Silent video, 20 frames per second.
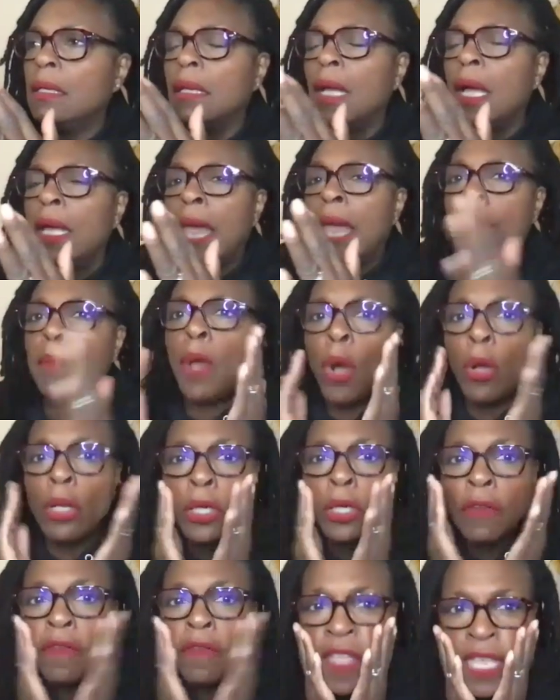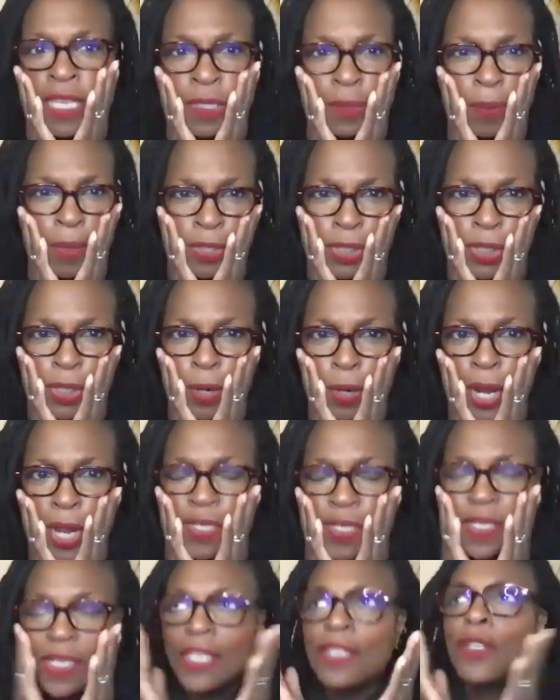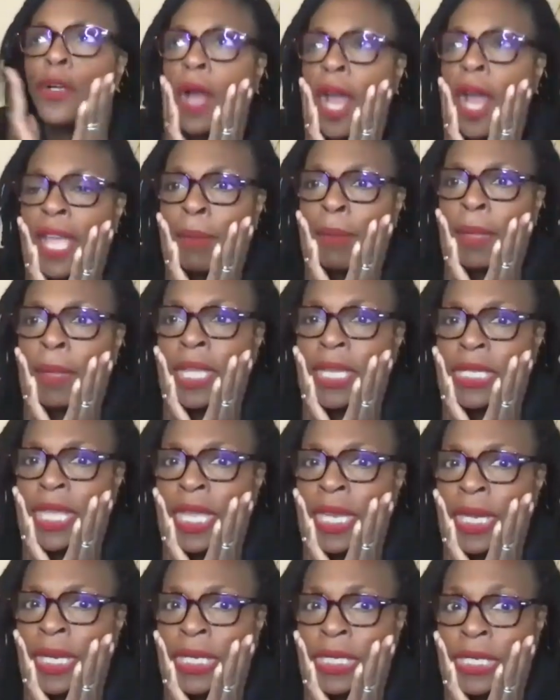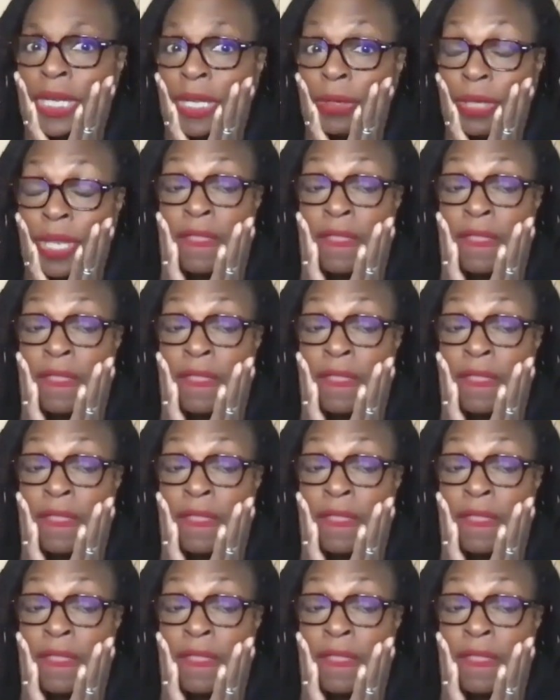and I'm holding her face while she cries. She's crying because Kennedy's killed.